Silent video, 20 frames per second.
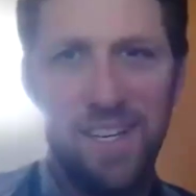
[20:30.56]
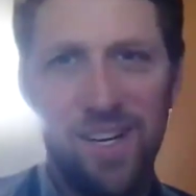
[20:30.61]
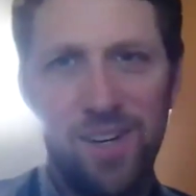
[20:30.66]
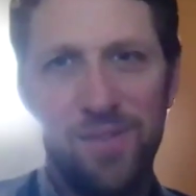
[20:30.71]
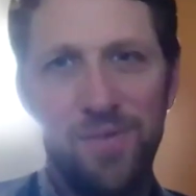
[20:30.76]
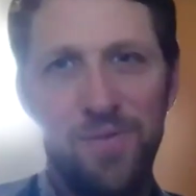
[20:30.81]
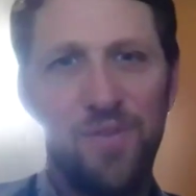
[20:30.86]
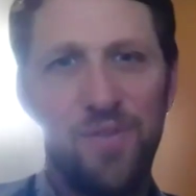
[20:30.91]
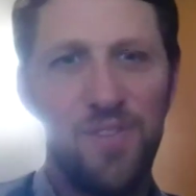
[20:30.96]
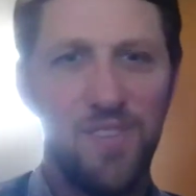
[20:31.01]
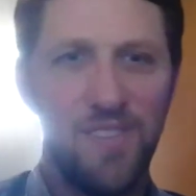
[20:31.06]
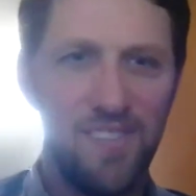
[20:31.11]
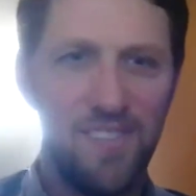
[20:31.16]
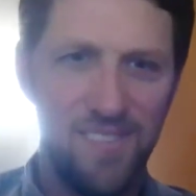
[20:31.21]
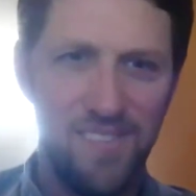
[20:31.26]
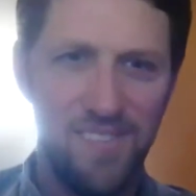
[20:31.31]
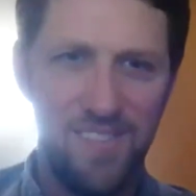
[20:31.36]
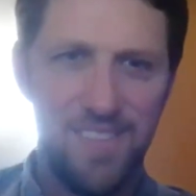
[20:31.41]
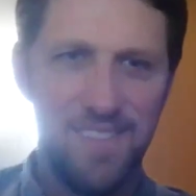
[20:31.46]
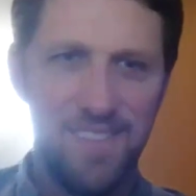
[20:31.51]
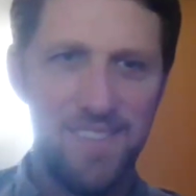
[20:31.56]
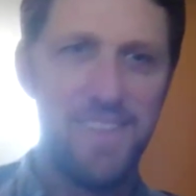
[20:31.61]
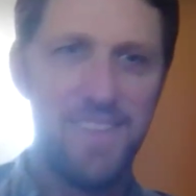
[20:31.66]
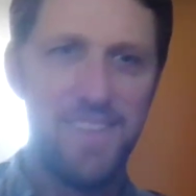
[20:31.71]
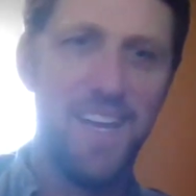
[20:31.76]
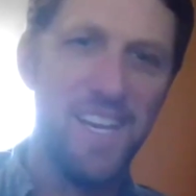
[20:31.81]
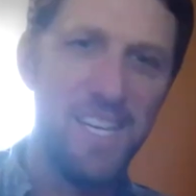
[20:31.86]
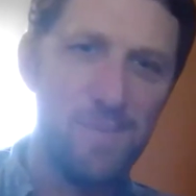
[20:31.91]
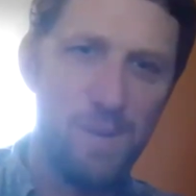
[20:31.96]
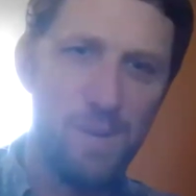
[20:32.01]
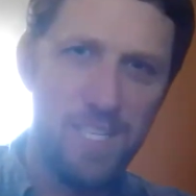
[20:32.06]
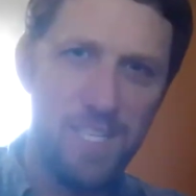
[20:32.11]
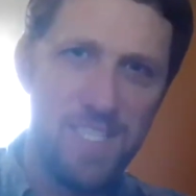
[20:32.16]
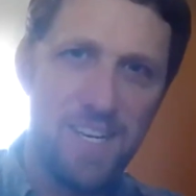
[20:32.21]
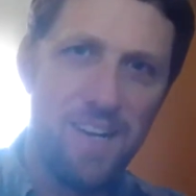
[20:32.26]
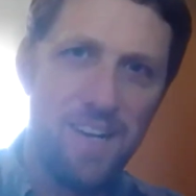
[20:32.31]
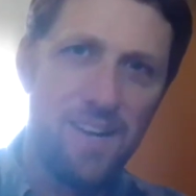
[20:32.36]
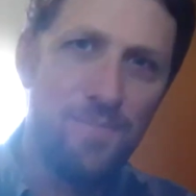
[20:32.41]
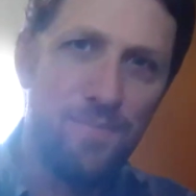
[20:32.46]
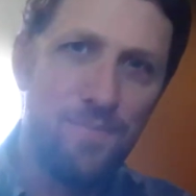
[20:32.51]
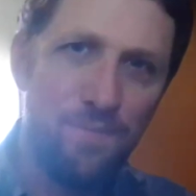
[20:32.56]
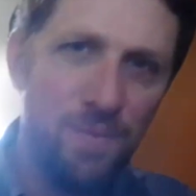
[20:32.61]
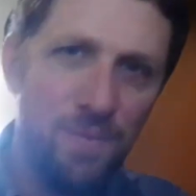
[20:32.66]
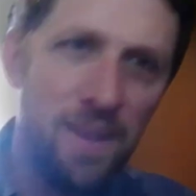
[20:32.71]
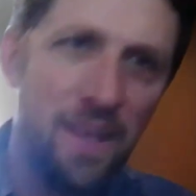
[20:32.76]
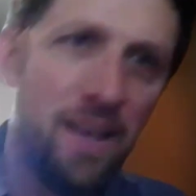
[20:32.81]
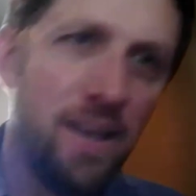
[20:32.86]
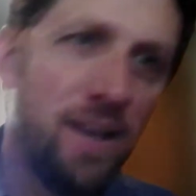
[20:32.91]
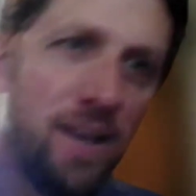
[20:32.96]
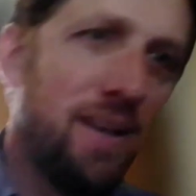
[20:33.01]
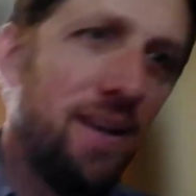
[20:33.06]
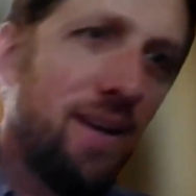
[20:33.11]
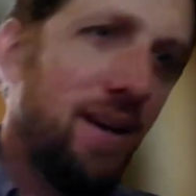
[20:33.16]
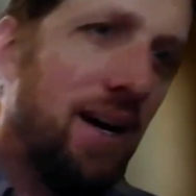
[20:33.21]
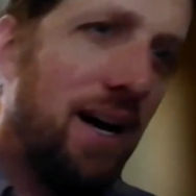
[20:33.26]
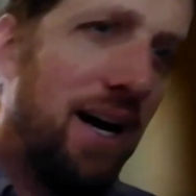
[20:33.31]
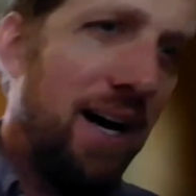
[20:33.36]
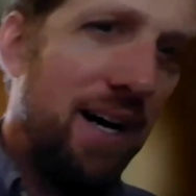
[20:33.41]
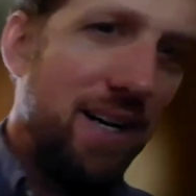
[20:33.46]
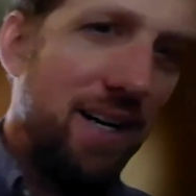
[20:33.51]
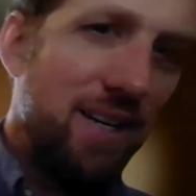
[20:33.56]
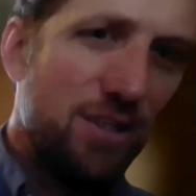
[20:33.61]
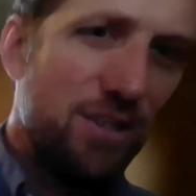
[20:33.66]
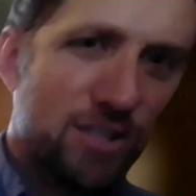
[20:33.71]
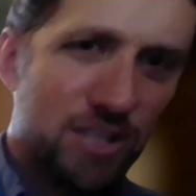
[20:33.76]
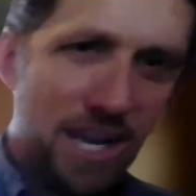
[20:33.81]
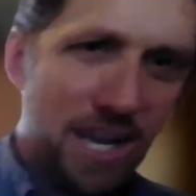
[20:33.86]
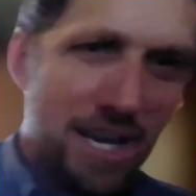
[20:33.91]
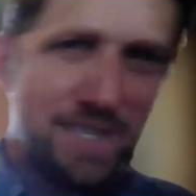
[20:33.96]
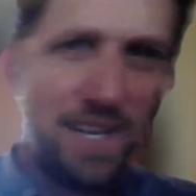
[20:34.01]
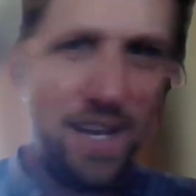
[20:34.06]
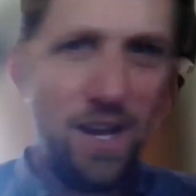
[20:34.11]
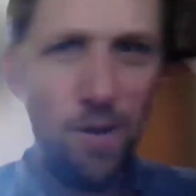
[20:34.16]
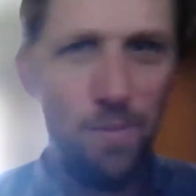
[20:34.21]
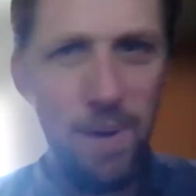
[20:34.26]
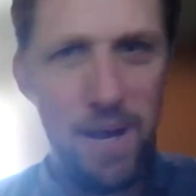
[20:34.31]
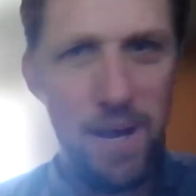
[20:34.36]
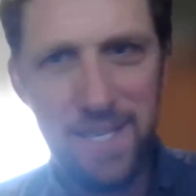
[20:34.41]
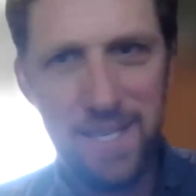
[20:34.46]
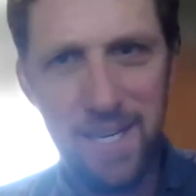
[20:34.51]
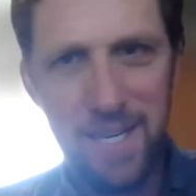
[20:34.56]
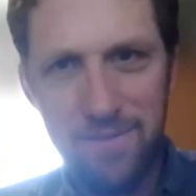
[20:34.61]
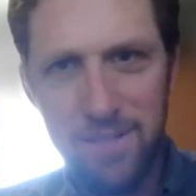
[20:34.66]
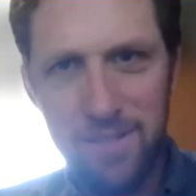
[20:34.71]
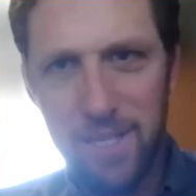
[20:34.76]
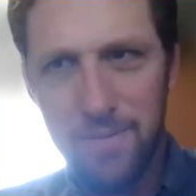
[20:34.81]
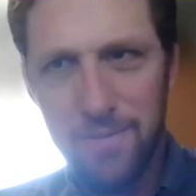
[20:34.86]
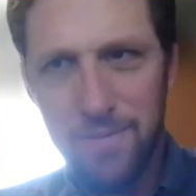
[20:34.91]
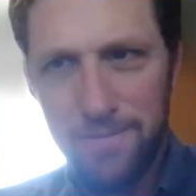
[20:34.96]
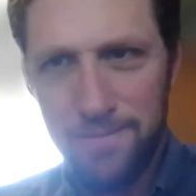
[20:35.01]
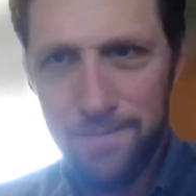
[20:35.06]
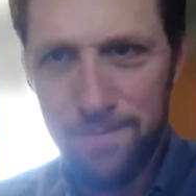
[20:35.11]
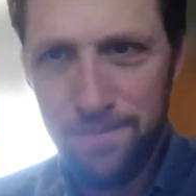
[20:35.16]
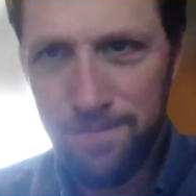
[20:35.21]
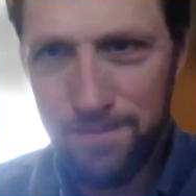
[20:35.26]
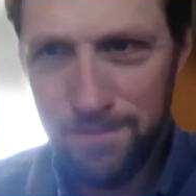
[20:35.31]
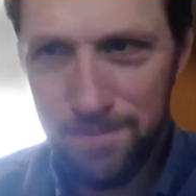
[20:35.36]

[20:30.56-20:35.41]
to know. Thanks much, Sarah. Jesse, I'll pass it off to you.